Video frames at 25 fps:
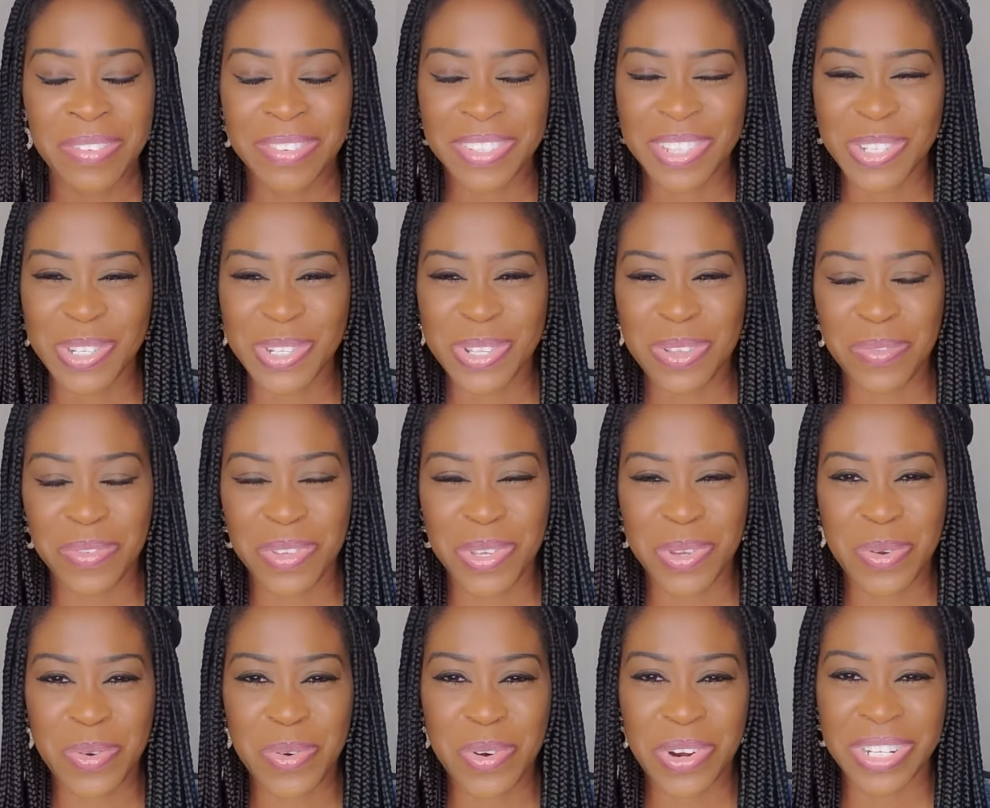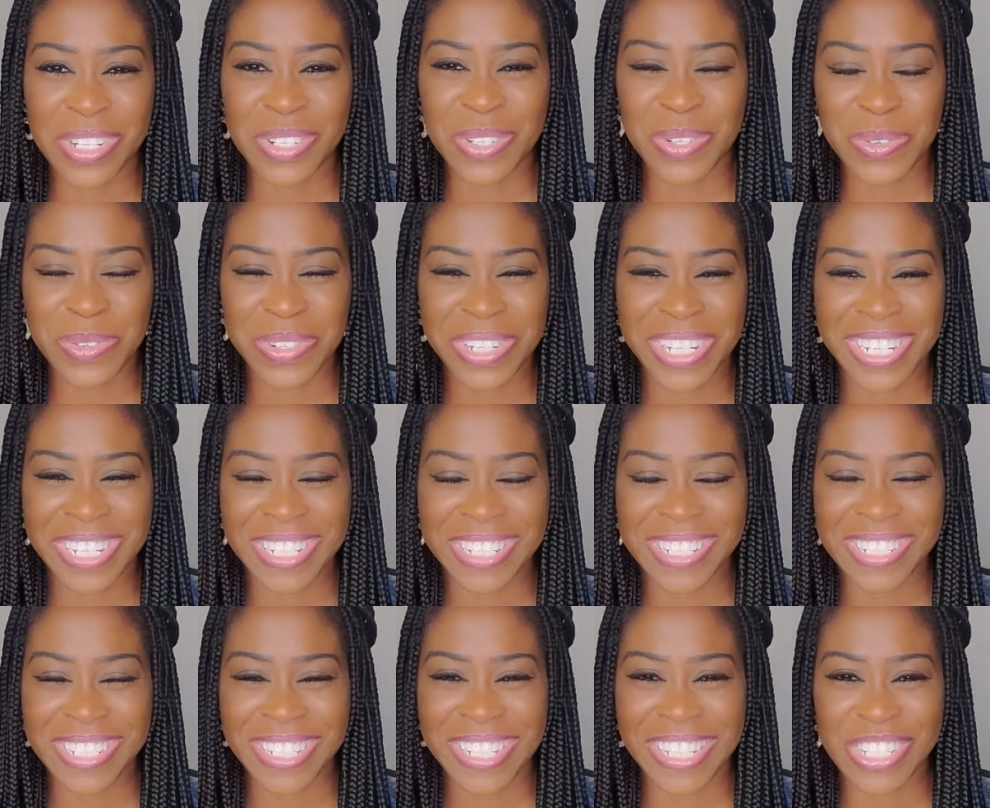For those of you who are tuning
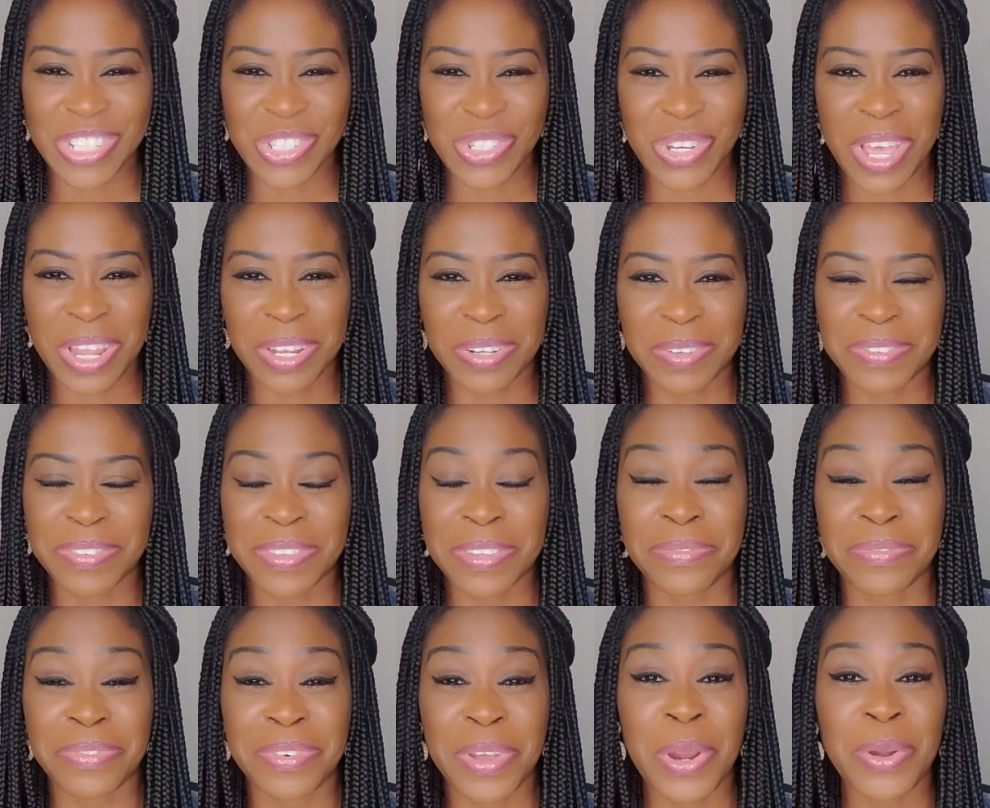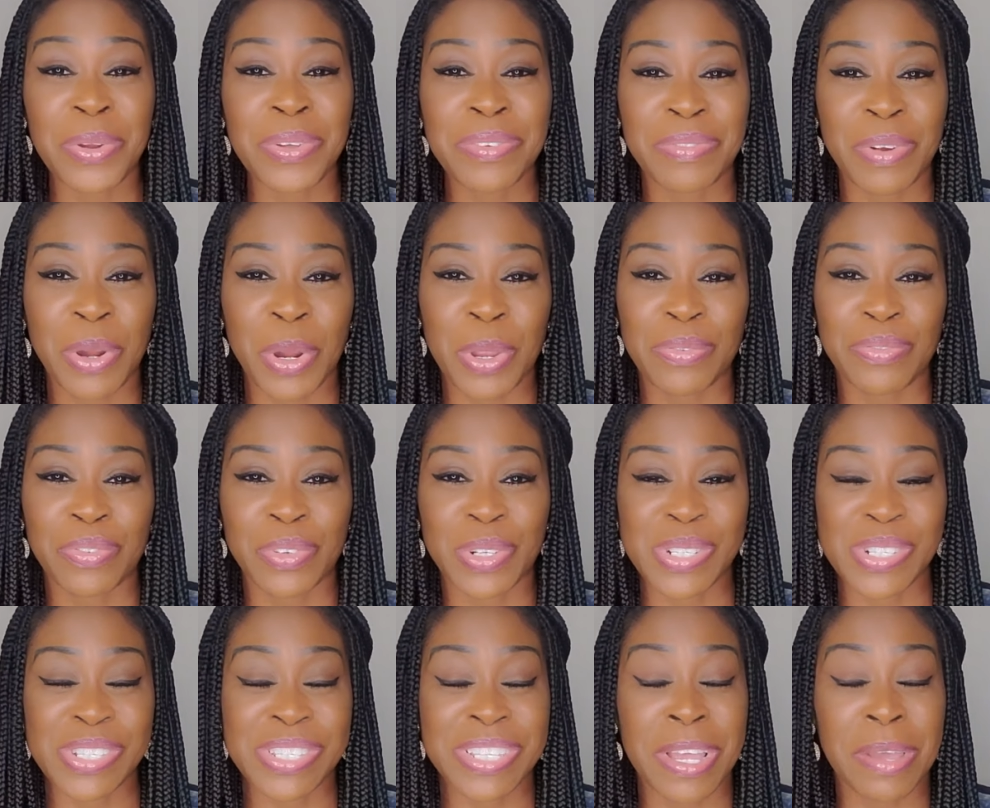into this channel for the very, very
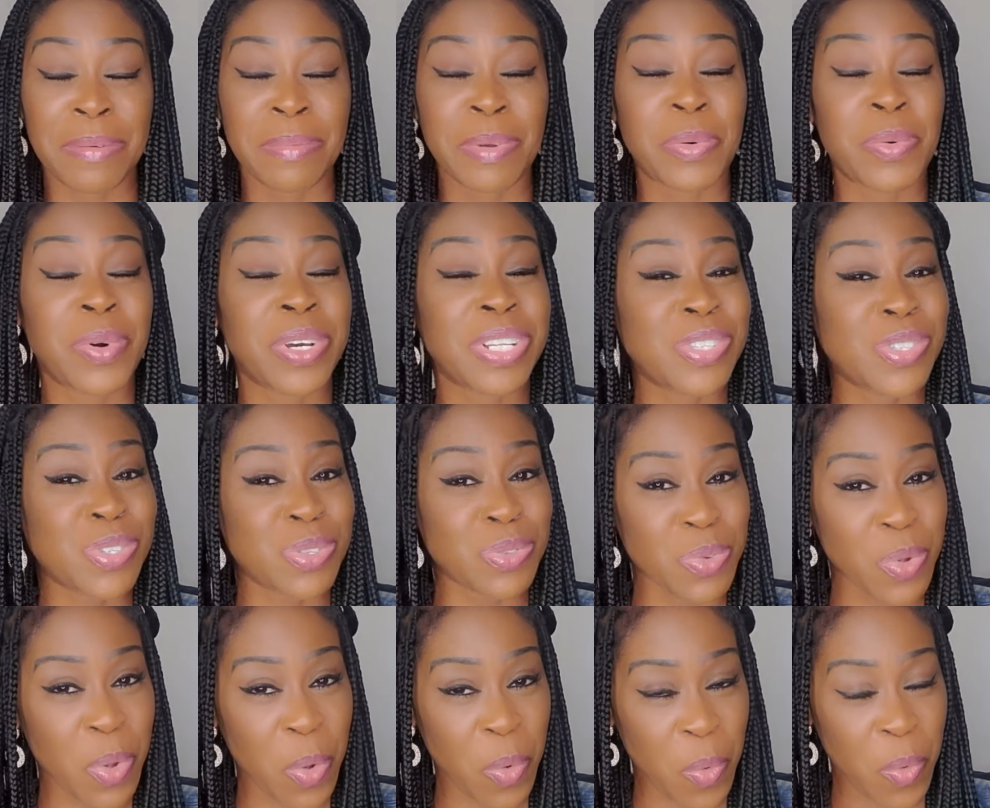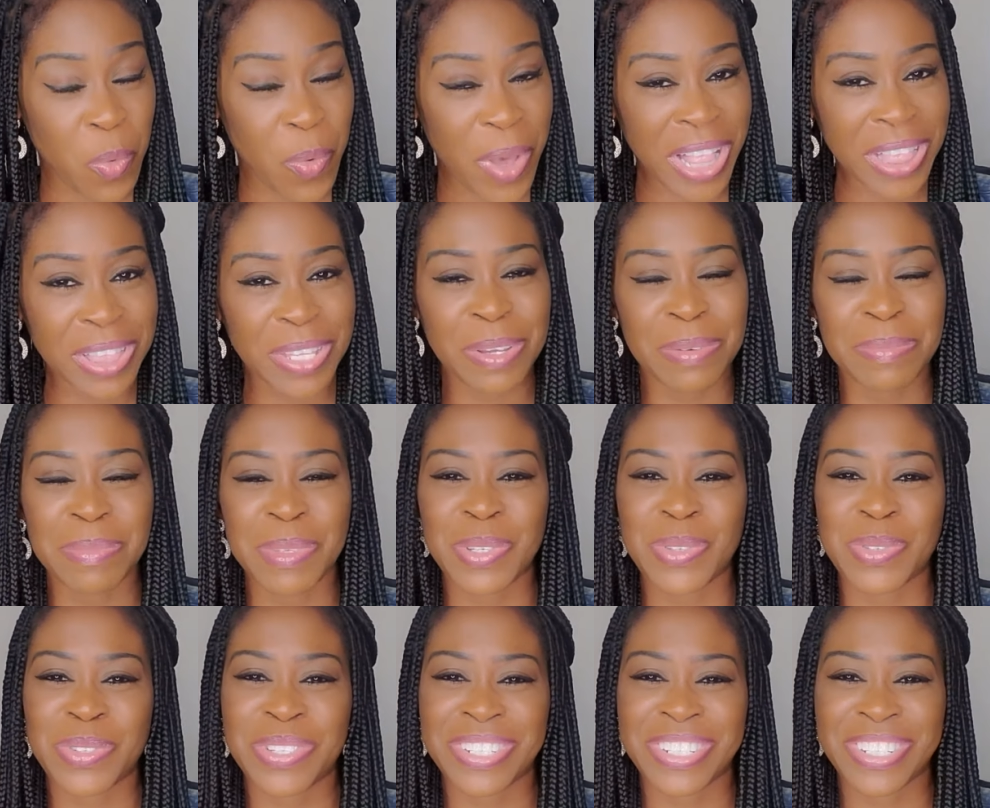first time, I want to
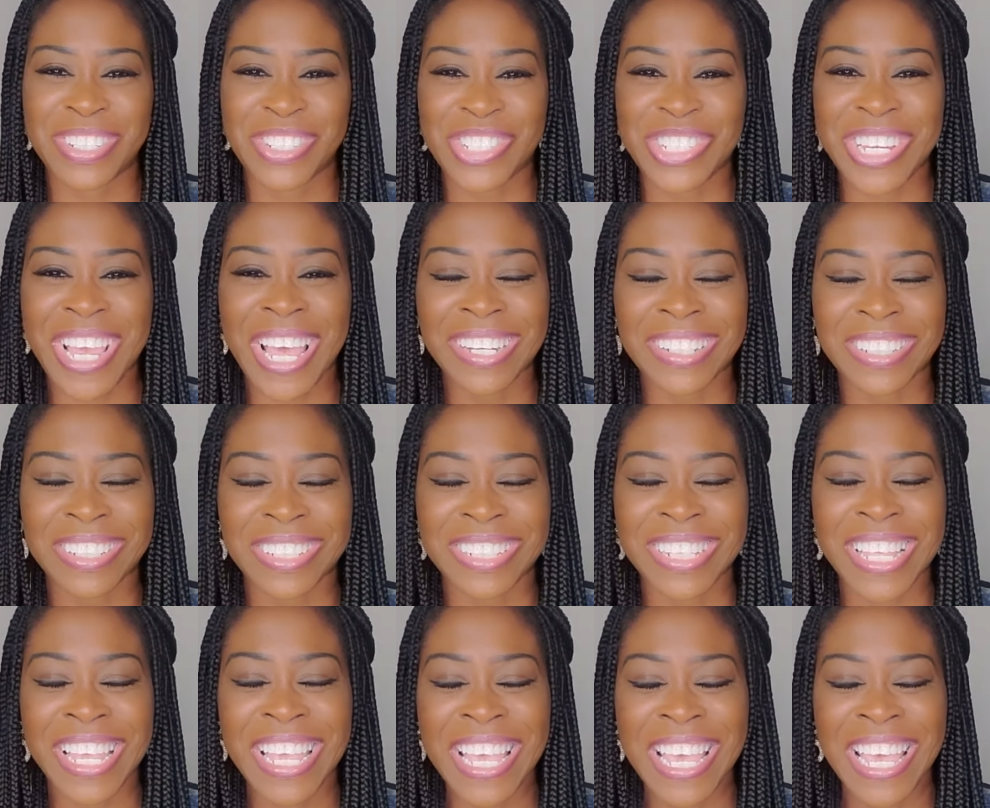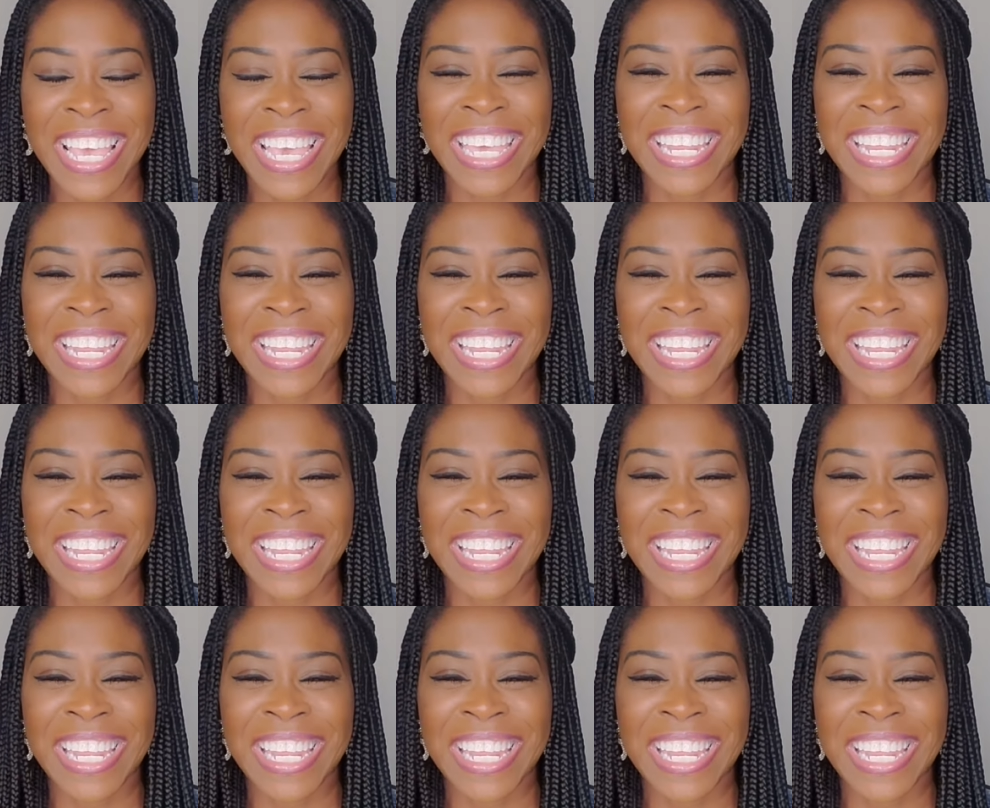welcome you to the channel.